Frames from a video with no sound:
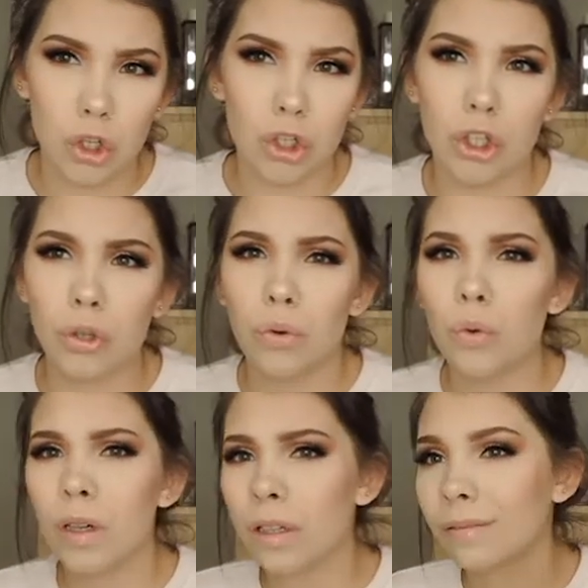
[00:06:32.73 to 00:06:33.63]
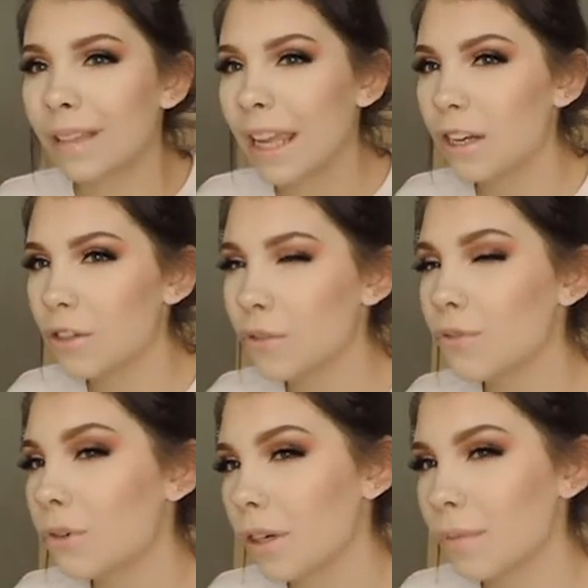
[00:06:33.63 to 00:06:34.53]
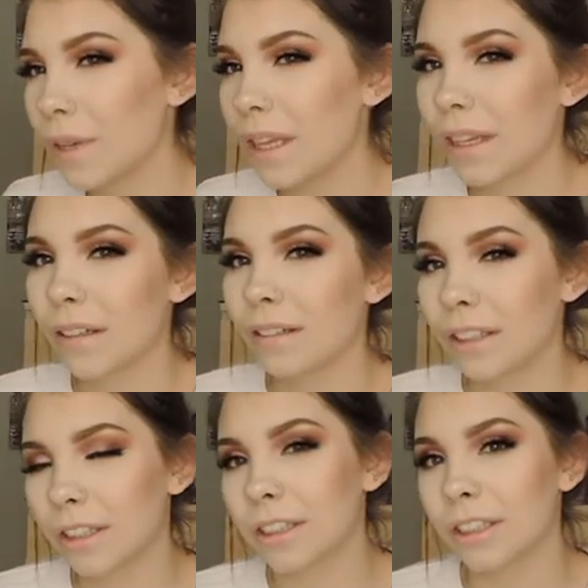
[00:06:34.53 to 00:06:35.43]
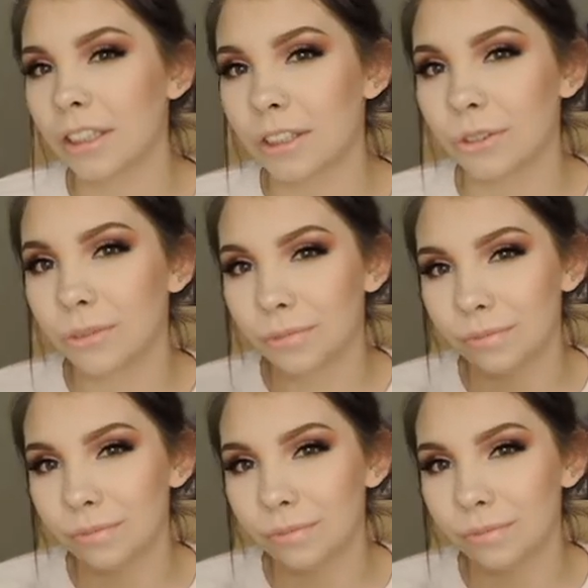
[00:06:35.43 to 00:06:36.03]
do it for me, you know.